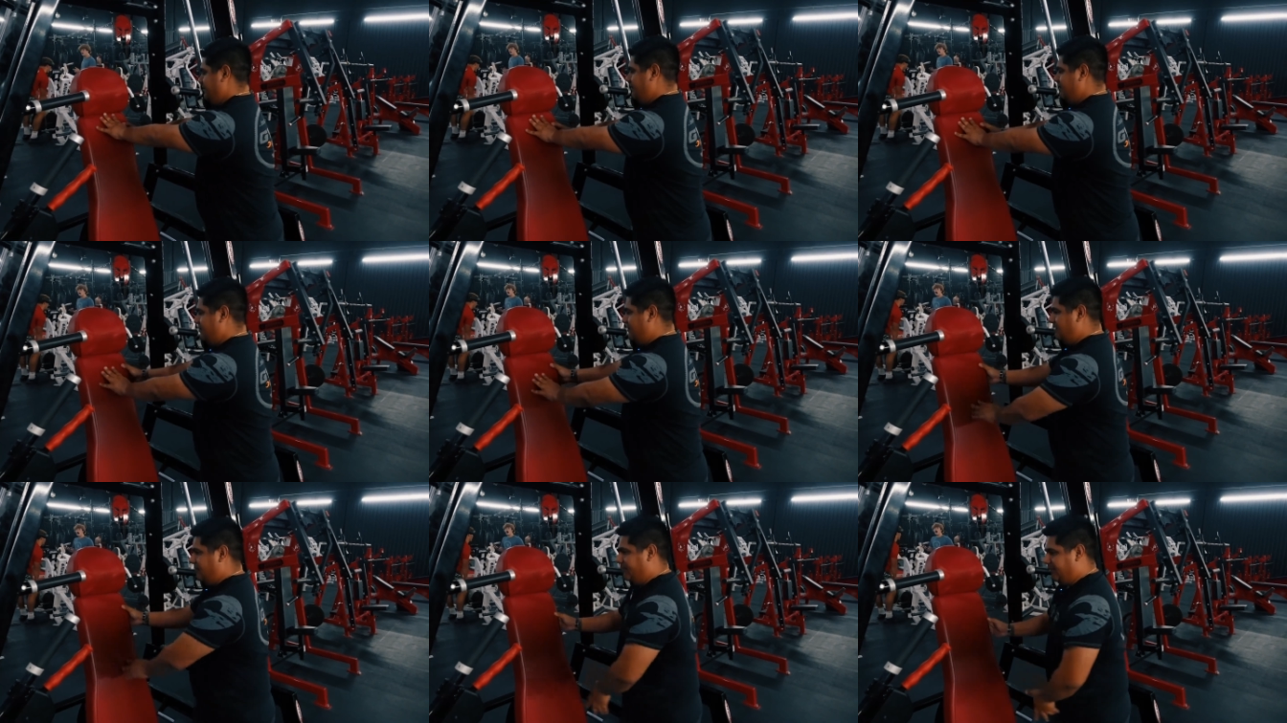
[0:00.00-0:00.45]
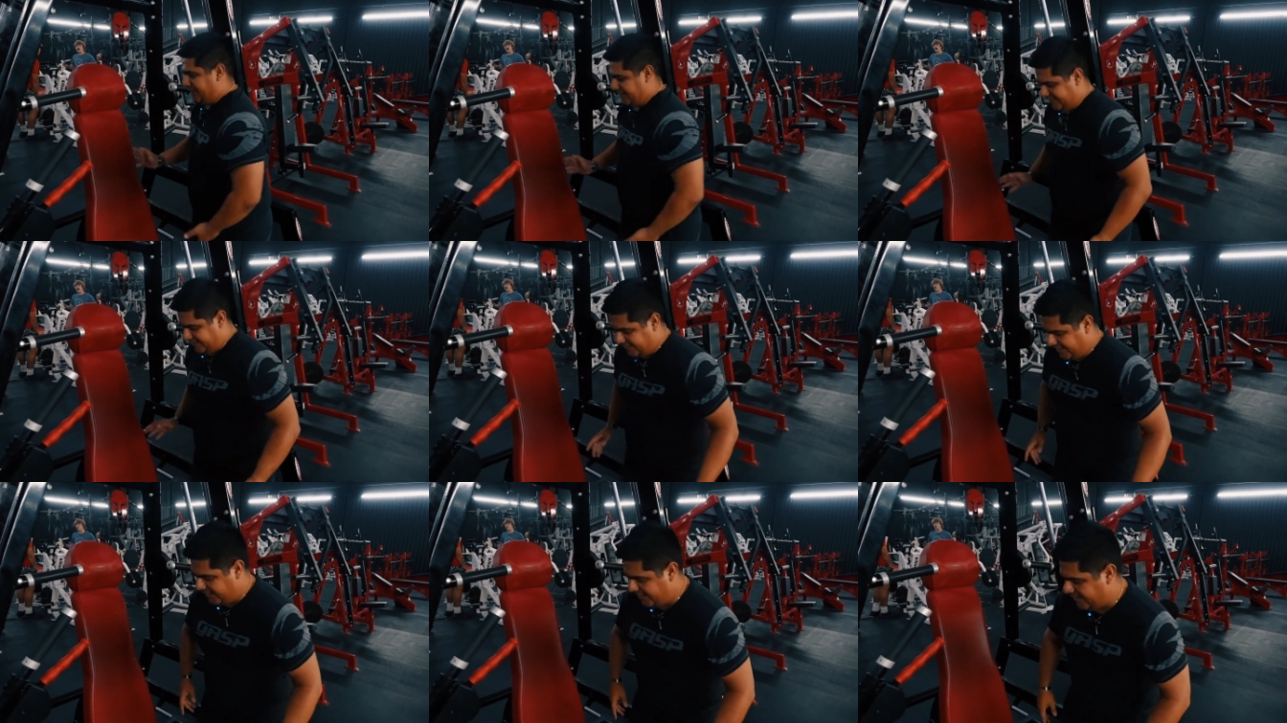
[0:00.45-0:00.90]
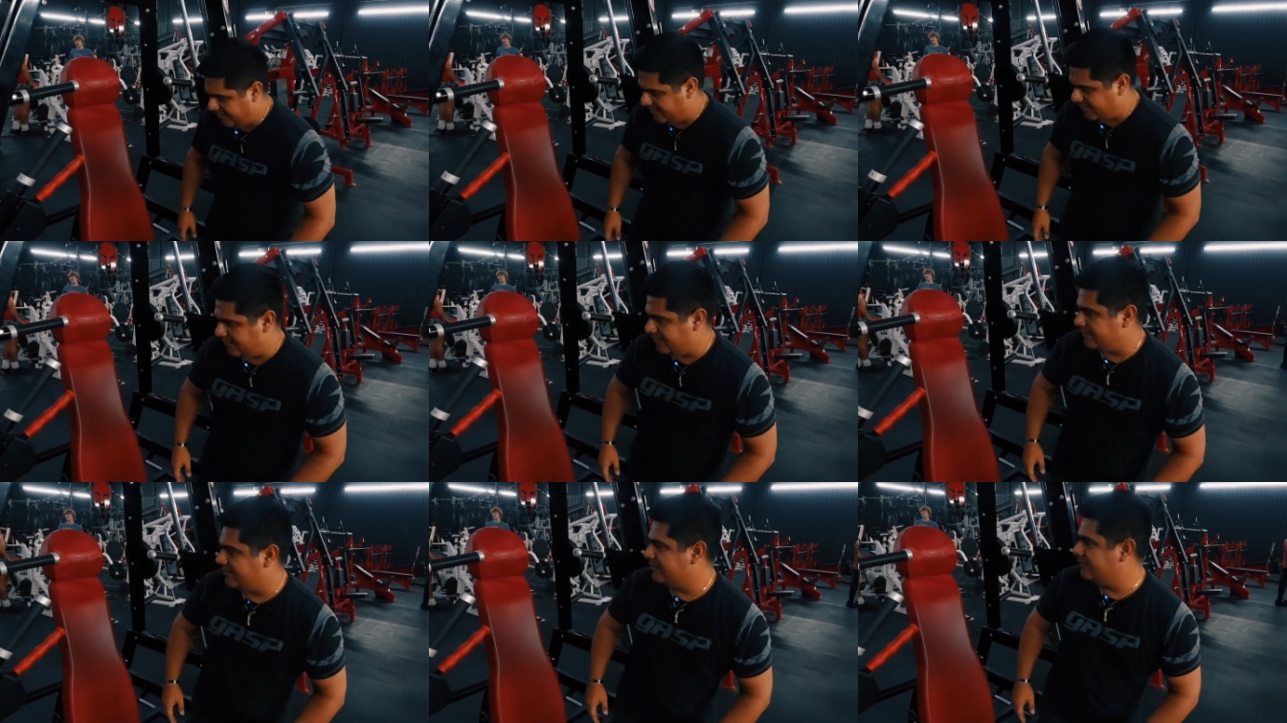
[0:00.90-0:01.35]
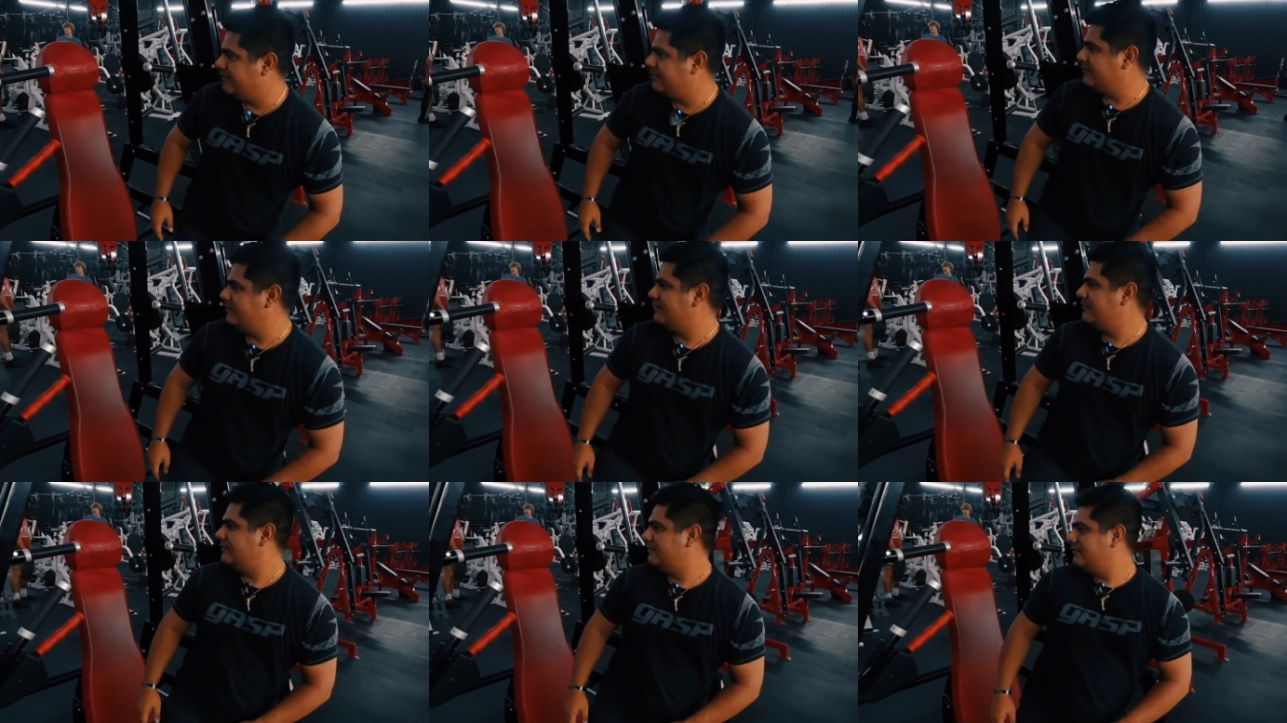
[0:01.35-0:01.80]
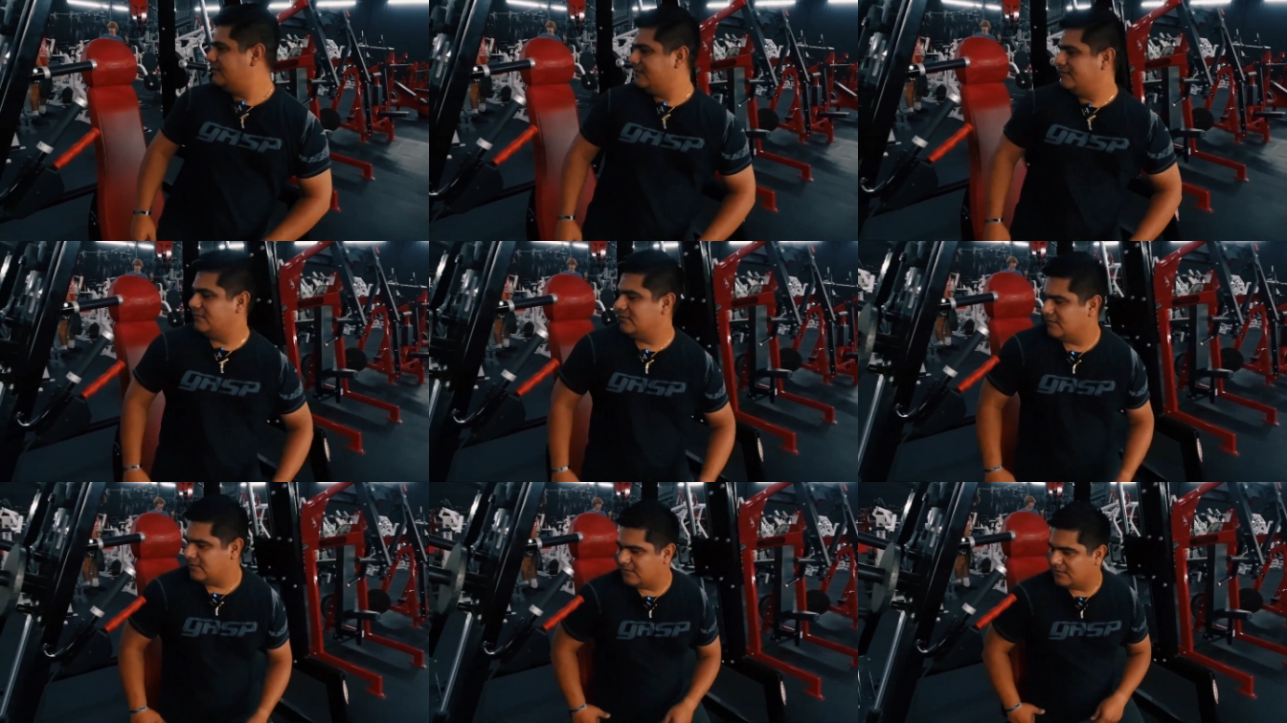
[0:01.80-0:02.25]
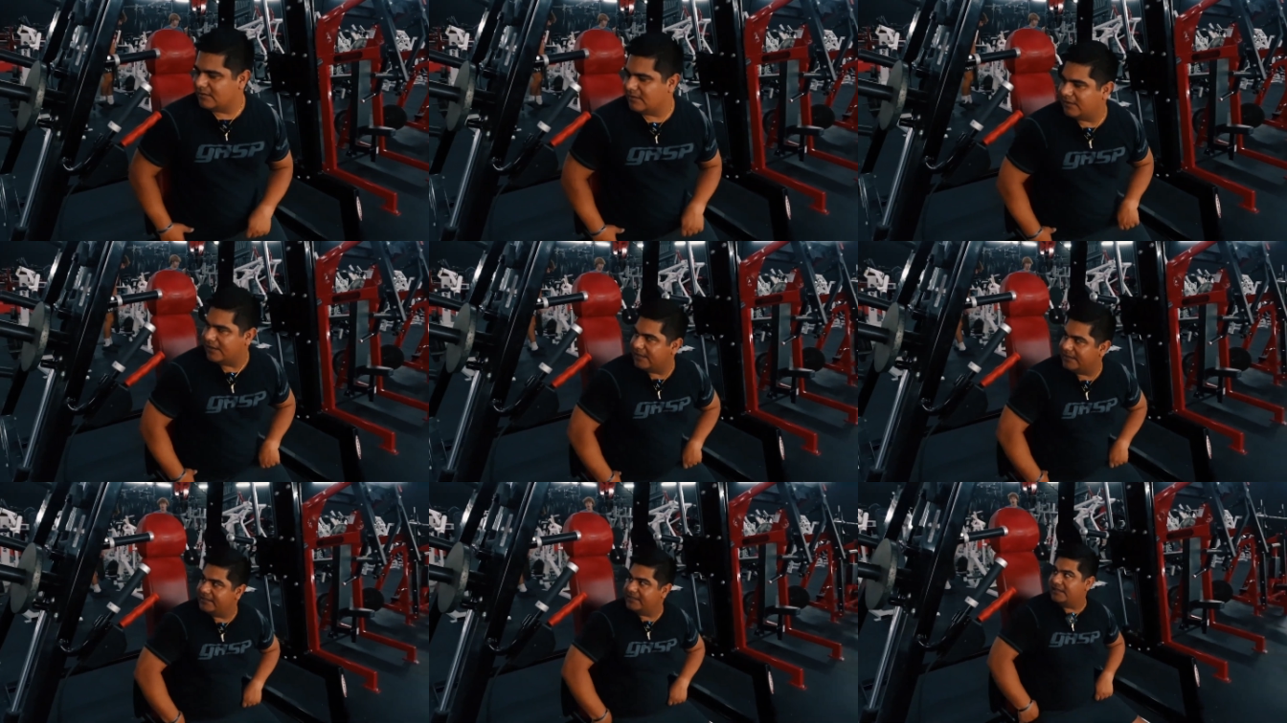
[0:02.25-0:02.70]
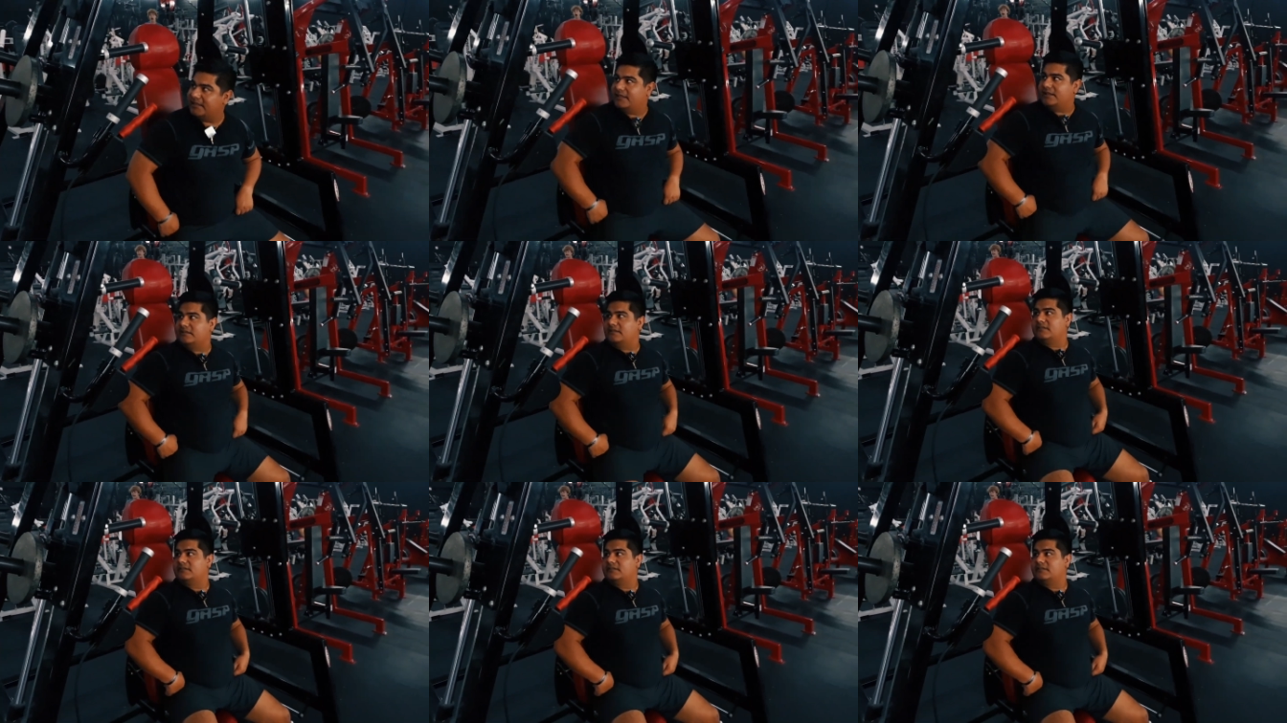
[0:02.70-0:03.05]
You can put it there. And then